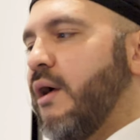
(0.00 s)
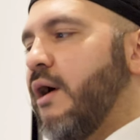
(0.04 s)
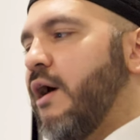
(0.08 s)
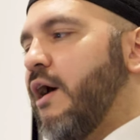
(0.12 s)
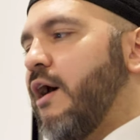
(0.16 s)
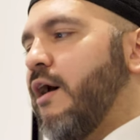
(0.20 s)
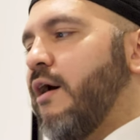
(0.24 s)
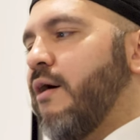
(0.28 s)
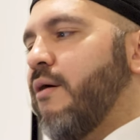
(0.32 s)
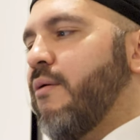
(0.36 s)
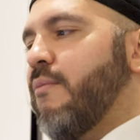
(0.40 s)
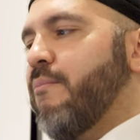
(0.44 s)

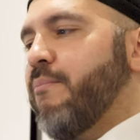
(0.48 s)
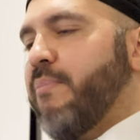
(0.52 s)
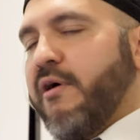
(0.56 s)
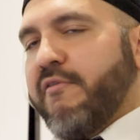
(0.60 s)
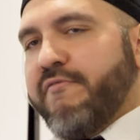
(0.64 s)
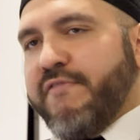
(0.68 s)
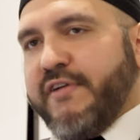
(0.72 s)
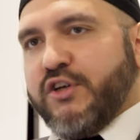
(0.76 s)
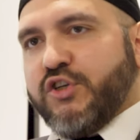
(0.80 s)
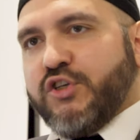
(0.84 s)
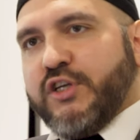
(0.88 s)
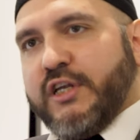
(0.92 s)
Uh,
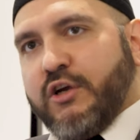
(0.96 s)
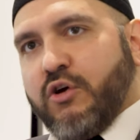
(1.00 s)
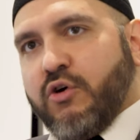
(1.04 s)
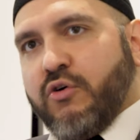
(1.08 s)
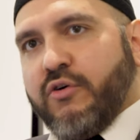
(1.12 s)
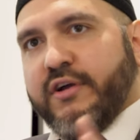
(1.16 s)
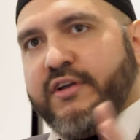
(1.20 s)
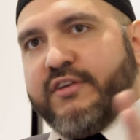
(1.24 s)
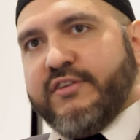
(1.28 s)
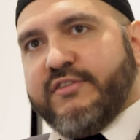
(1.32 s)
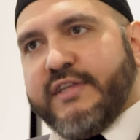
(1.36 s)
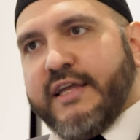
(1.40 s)
but eventually it
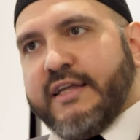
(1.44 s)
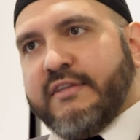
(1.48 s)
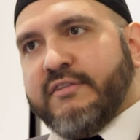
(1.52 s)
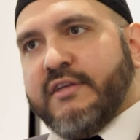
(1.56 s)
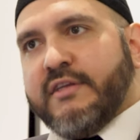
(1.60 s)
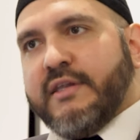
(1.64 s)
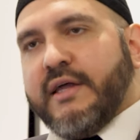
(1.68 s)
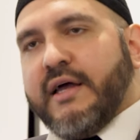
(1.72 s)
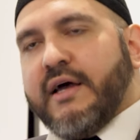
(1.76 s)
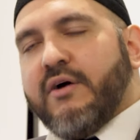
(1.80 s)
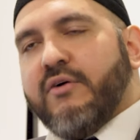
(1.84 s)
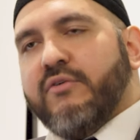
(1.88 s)
got
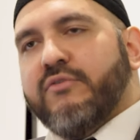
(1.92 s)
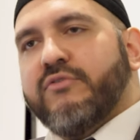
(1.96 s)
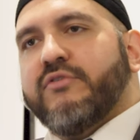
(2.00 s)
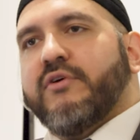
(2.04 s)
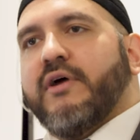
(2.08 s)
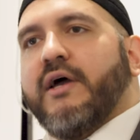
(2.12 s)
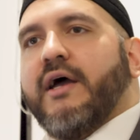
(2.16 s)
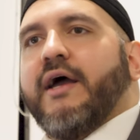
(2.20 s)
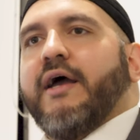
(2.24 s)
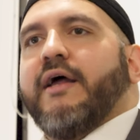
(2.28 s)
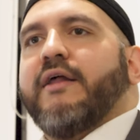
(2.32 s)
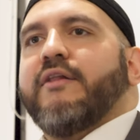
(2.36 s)
extended
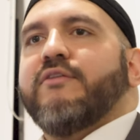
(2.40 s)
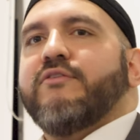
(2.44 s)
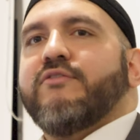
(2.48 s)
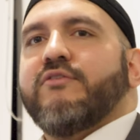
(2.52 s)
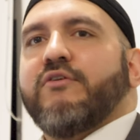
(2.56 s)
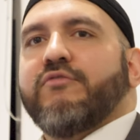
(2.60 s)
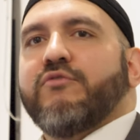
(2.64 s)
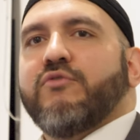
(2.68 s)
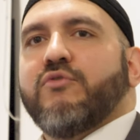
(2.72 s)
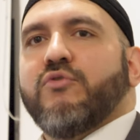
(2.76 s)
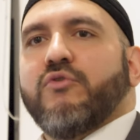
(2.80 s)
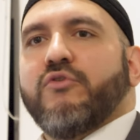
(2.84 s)
out,
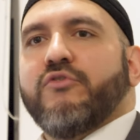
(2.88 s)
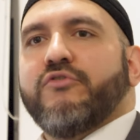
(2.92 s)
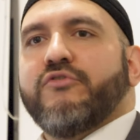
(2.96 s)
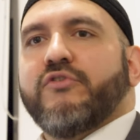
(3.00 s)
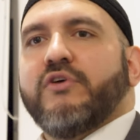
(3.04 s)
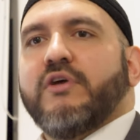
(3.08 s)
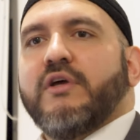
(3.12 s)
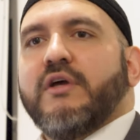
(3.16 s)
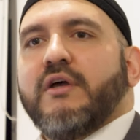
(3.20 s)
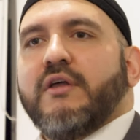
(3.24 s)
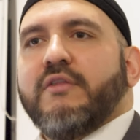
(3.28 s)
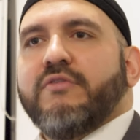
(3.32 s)
and of
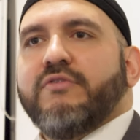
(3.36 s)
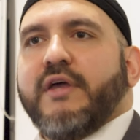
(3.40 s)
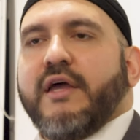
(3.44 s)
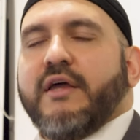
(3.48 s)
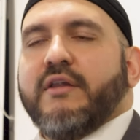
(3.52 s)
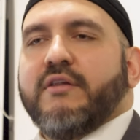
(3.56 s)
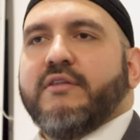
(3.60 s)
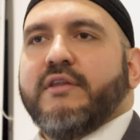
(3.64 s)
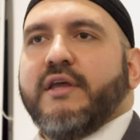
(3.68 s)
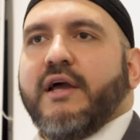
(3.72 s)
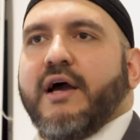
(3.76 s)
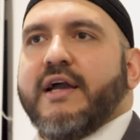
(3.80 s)
course,
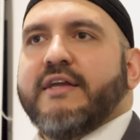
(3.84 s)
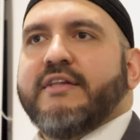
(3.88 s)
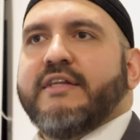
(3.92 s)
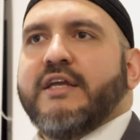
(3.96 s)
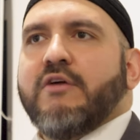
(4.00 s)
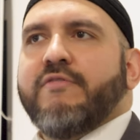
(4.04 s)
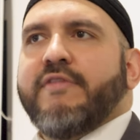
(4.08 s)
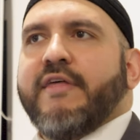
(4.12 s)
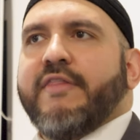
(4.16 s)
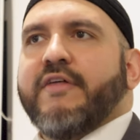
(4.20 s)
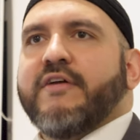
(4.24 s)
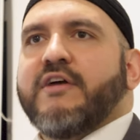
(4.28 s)
then the
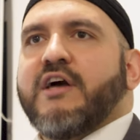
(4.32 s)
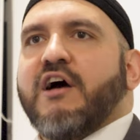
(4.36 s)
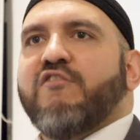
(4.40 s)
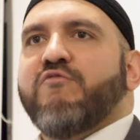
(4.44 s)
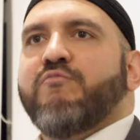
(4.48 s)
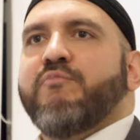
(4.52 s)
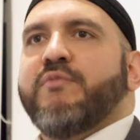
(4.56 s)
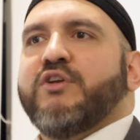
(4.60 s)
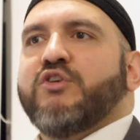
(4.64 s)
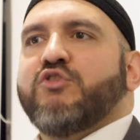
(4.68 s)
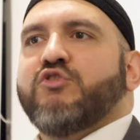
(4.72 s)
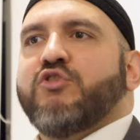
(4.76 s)
idea that the
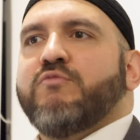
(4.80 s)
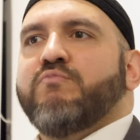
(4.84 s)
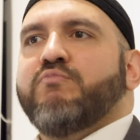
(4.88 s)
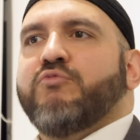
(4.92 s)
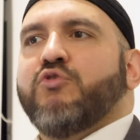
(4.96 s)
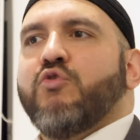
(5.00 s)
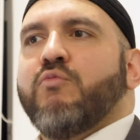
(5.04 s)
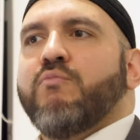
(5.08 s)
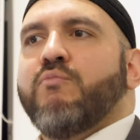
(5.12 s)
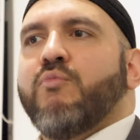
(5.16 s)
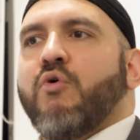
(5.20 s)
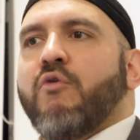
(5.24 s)
government
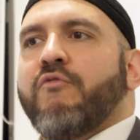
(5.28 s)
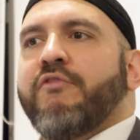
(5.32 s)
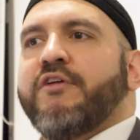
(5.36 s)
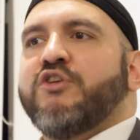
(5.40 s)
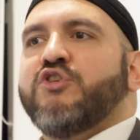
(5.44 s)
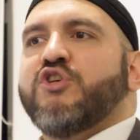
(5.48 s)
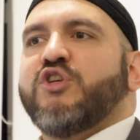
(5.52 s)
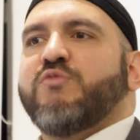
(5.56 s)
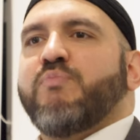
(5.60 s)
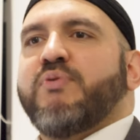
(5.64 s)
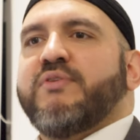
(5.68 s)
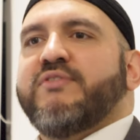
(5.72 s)
should do more
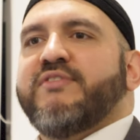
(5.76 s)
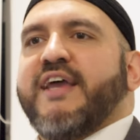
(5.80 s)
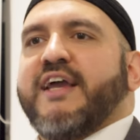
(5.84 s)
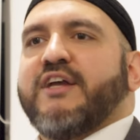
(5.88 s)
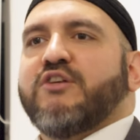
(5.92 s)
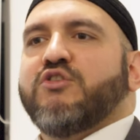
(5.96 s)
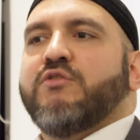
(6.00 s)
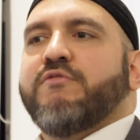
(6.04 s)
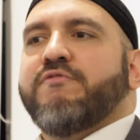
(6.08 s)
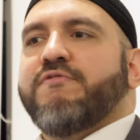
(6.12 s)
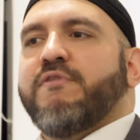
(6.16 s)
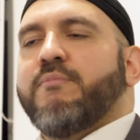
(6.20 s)
than just
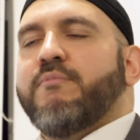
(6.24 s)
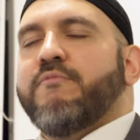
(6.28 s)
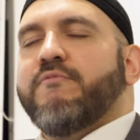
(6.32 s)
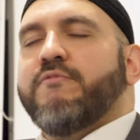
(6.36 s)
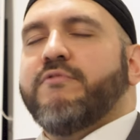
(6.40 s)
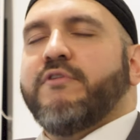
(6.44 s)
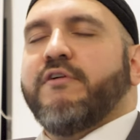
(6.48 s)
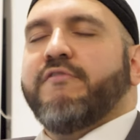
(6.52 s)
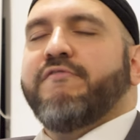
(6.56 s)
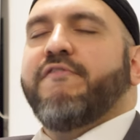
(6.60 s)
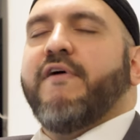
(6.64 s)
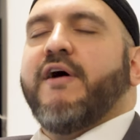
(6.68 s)
protect you from
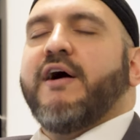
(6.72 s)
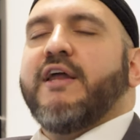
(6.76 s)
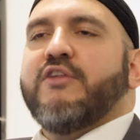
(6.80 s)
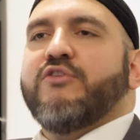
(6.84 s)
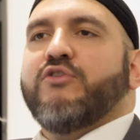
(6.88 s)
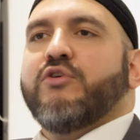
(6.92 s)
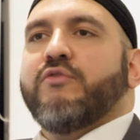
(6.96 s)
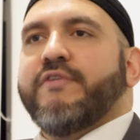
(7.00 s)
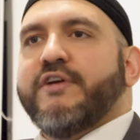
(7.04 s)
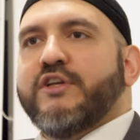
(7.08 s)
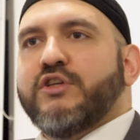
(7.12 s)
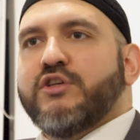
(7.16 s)
the
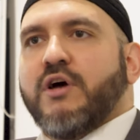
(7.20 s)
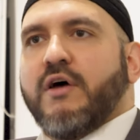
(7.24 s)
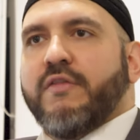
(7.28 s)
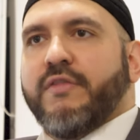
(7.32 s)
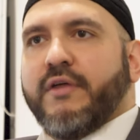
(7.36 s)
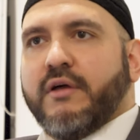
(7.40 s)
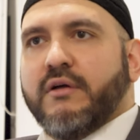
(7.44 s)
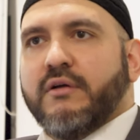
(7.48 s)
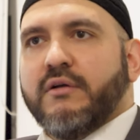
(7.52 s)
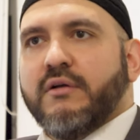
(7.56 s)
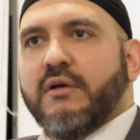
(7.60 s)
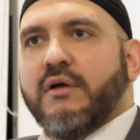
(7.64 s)
violence of each
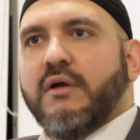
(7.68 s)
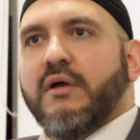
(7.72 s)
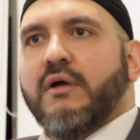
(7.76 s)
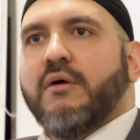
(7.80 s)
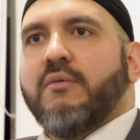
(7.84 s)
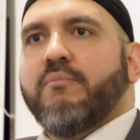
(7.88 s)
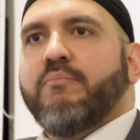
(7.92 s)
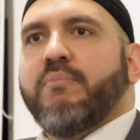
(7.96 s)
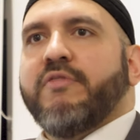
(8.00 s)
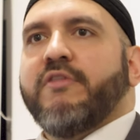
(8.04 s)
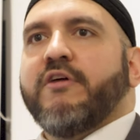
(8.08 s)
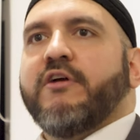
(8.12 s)
other,
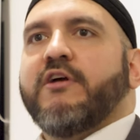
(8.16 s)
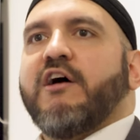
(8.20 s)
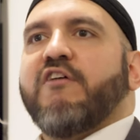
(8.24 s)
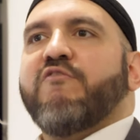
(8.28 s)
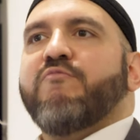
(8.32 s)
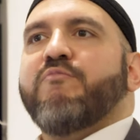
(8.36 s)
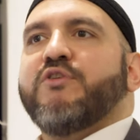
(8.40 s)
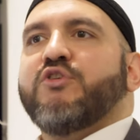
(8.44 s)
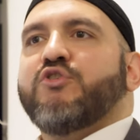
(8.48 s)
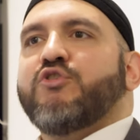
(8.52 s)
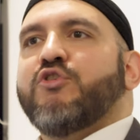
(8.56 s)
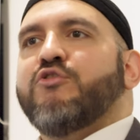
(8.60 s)
but the
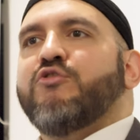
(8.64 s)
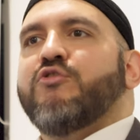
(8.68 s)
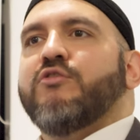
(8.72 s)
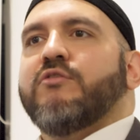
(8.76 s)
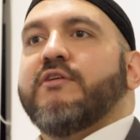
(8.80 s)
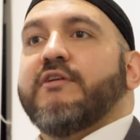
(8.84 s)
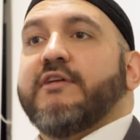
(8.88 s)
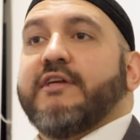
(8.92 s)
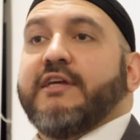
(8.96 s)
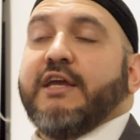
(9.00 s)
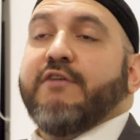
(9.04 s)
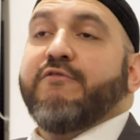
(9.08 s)
government should
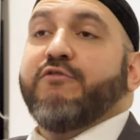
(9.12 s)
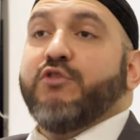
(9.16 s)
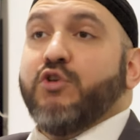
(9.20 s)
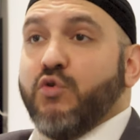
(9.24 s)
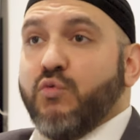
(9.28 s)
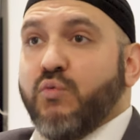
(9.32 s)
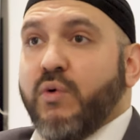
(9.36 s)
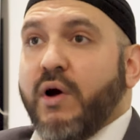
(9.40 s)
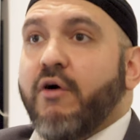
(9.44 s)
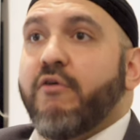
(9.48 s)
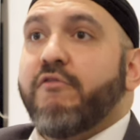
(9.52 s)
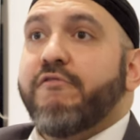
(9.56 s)
give
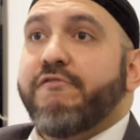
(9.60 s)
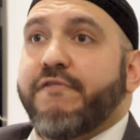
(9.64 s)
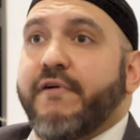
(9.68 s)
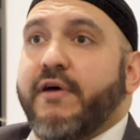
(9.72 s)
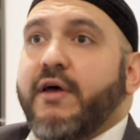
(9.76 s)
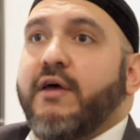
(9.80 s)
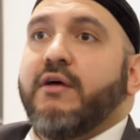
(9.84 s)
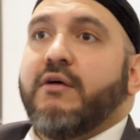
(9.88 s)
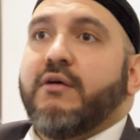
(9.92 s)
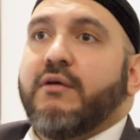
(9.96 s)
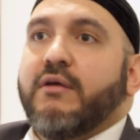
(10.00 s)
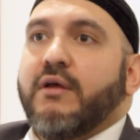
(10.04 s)
you
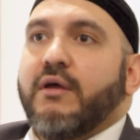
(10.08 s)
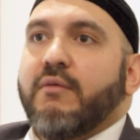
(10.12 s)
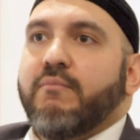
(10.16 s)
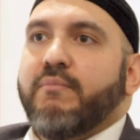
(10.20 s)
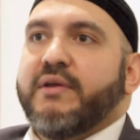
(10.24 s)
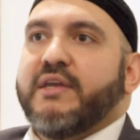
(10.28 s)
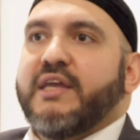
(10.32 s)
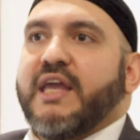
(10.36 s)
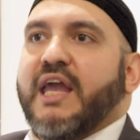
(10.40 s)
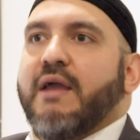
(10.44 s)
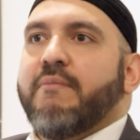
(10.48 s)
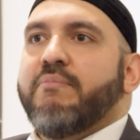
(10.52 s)
welfare
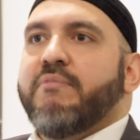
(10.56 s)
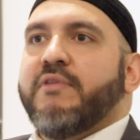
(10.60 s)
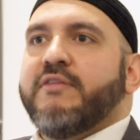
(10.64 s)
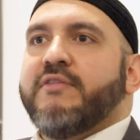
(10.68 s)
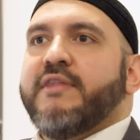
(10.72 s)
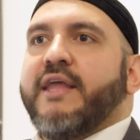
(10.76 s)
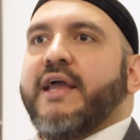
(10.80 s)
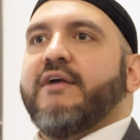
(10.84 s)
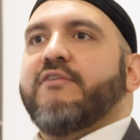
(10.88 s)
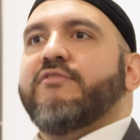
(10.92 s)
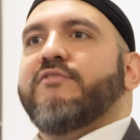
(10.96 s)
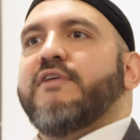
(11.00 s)
became the
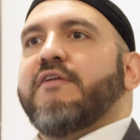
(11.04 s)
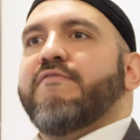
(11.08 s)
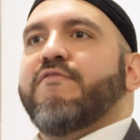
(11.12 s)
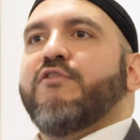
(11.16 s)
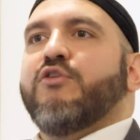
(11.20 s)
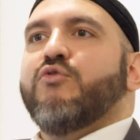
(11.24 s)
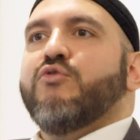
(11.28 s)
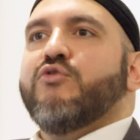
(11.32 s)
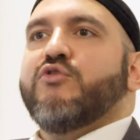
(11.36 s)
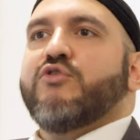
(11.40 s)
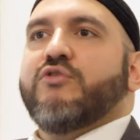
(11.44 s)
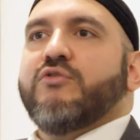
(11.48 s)
next
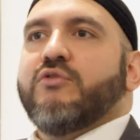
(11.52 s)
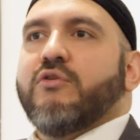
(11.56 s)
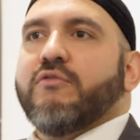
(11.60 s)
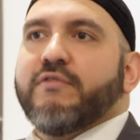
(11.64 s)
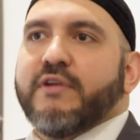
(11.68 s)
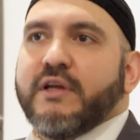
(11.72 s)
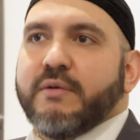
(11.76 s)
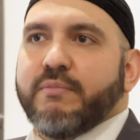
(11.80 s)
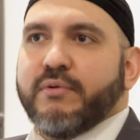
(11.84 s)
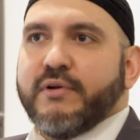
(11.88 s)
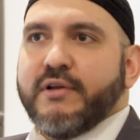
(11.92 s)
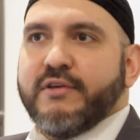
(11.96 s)
evolution
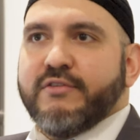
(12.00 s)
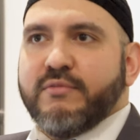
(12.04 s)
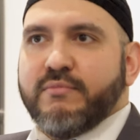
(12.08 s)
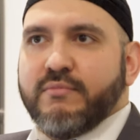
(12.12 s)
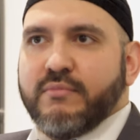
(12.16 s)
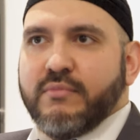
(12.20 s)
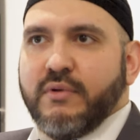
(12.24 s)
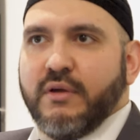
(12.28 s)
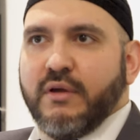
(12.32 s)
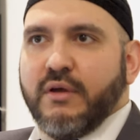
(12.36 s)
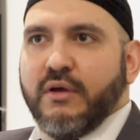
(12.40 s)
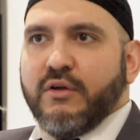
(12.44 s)
of
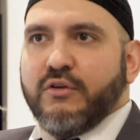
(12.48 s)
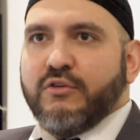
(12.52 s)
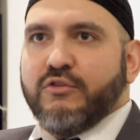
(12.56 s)
liberalism